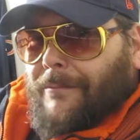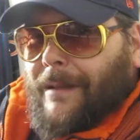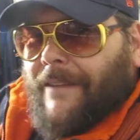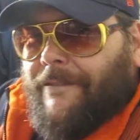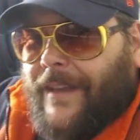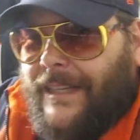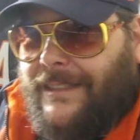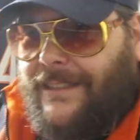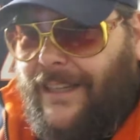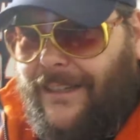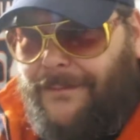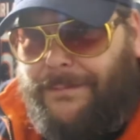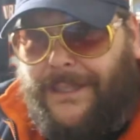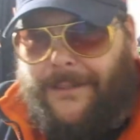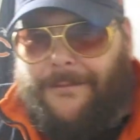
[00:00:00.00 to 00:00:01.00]
of my face,
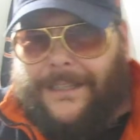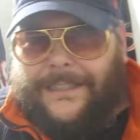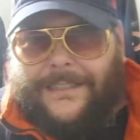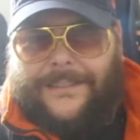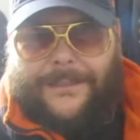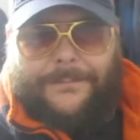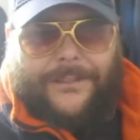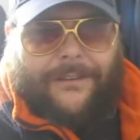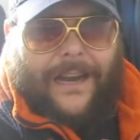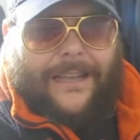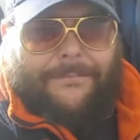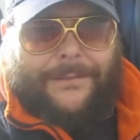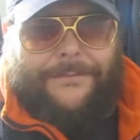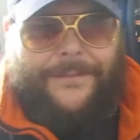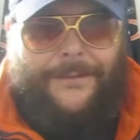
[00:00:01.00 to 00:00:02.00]
that'll be the one to
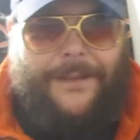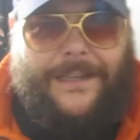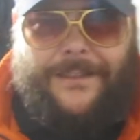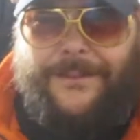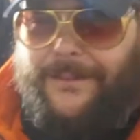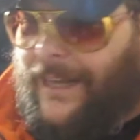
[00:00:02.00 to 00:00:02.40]
subscribe if you want to do